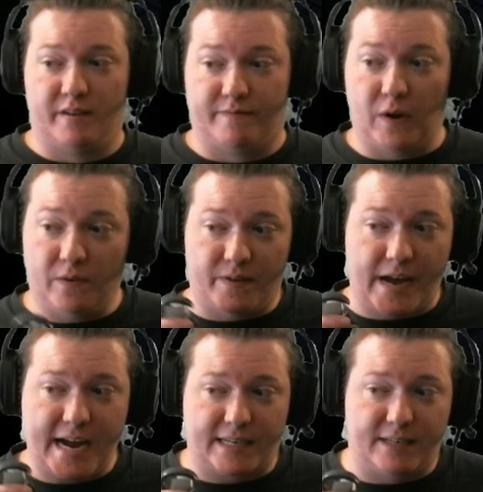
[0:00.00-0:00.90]
Fun
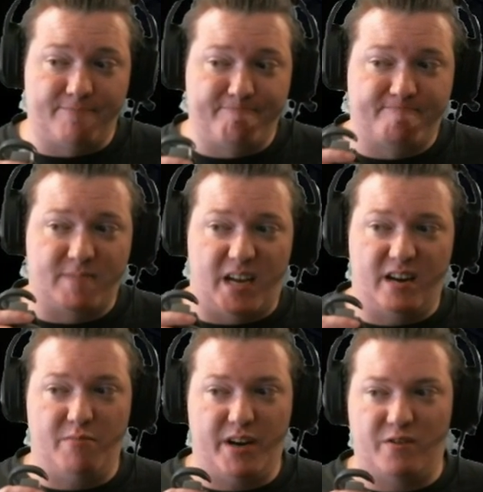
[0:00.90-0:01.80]
fact,
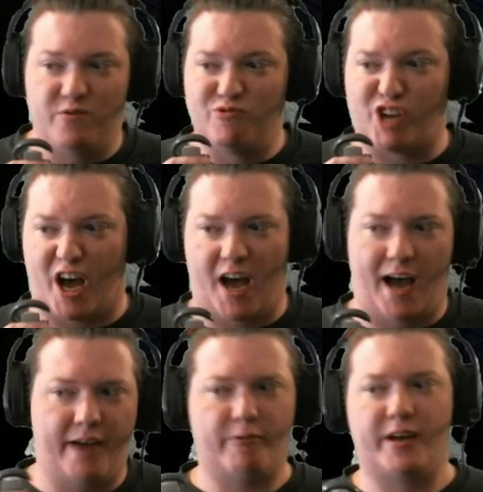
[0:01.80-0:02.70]
anybody who's a
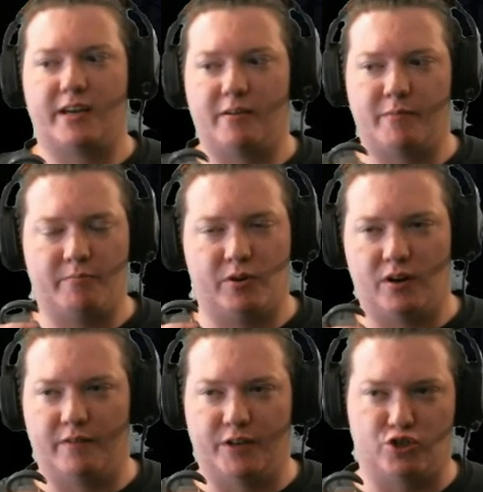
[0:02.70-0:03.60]
high-ranking
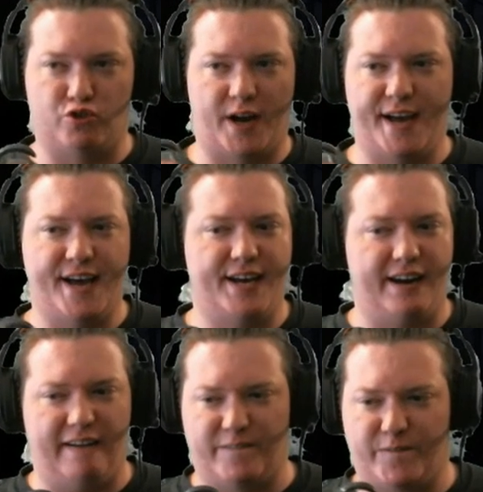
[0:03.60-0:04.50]
member of a triad
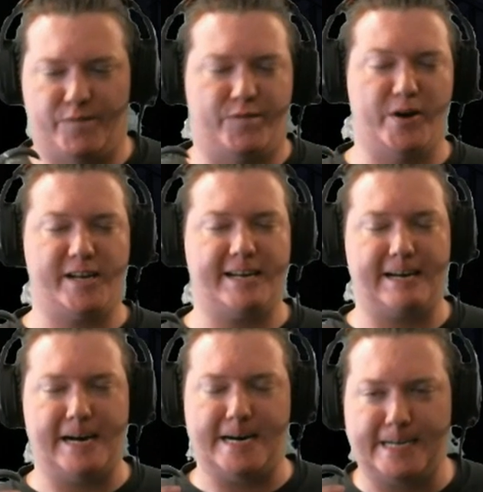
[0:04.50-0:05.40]
in
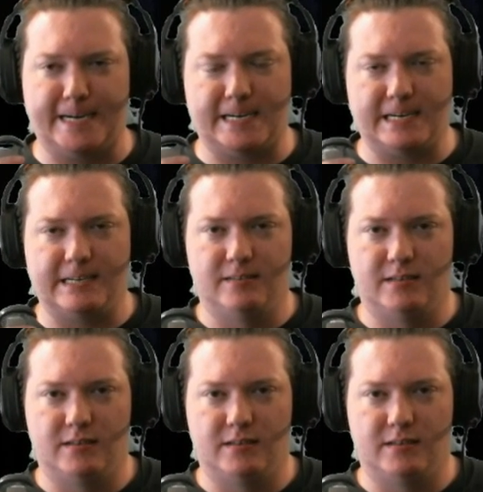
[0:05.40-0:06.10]
freaking Hong Kong,